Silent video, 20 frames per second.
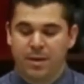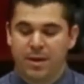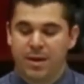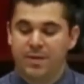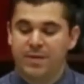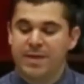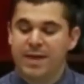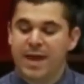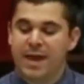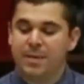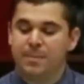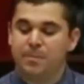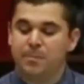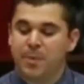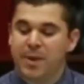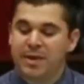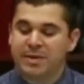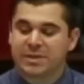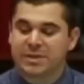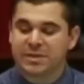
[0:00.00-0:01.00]
In the end,
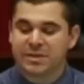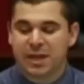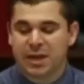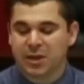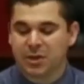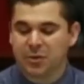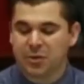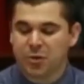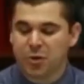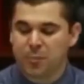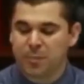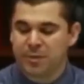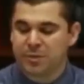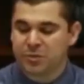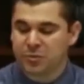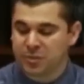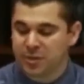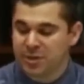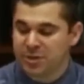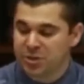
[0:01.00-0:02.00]
based on secular
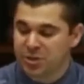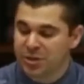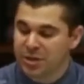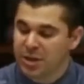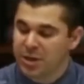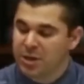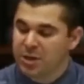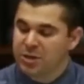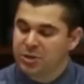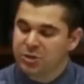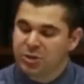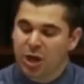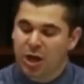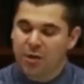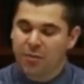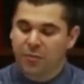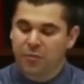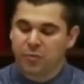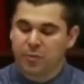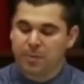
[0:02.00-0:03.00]
humanist religion
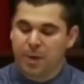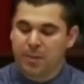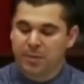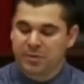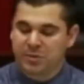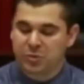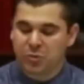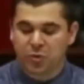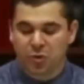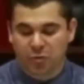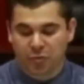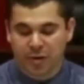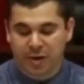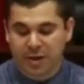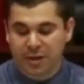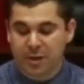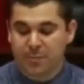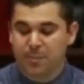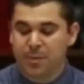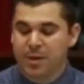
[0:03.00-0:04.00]
taught through the public school
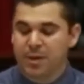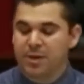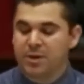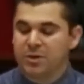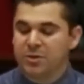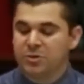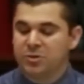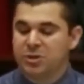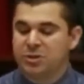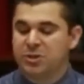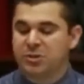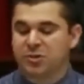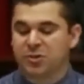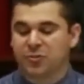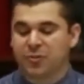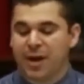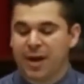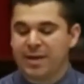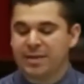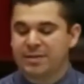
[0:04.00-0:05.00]
curriculum, Jesus
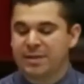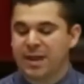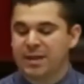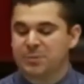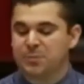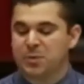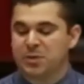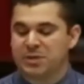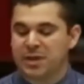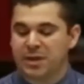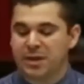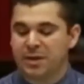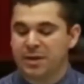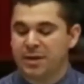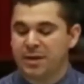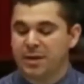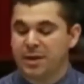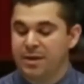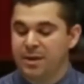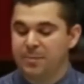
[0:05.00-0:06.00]
Christ, as presented
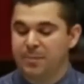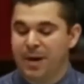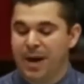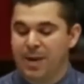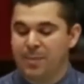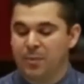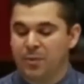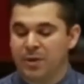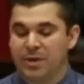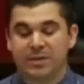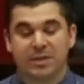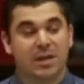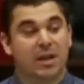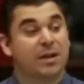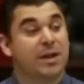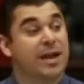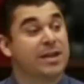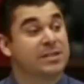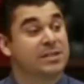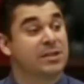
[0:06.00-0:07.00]
in the Bible, is an
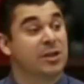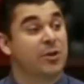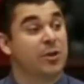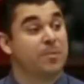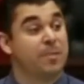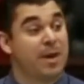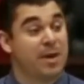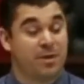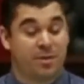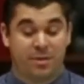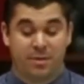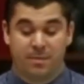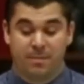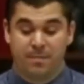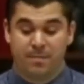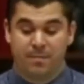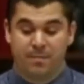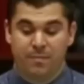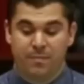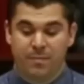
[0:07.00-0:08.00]
unnecessary myth.
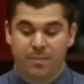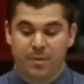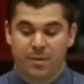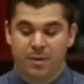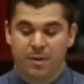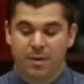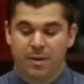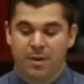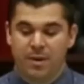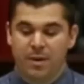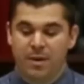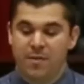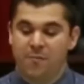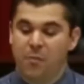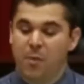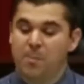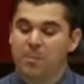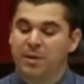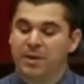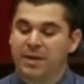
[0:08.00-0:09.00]
If
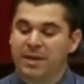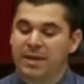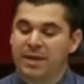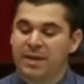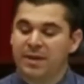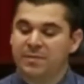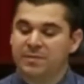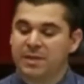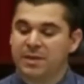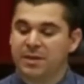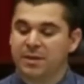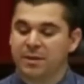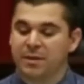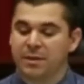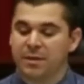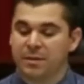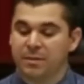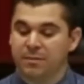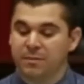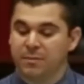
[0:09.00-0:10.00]
one believes that the
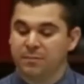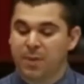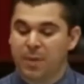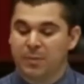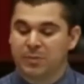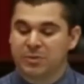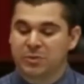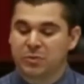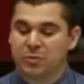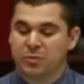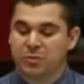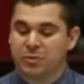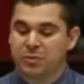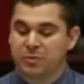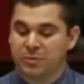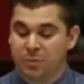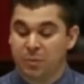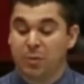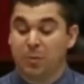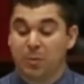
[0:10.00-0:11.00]
public schools
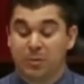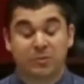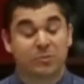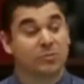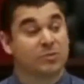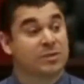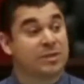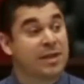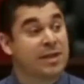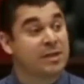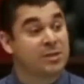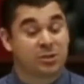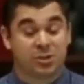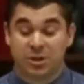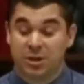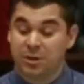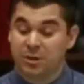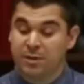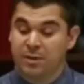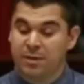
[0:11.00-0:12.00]
or the public schools teach,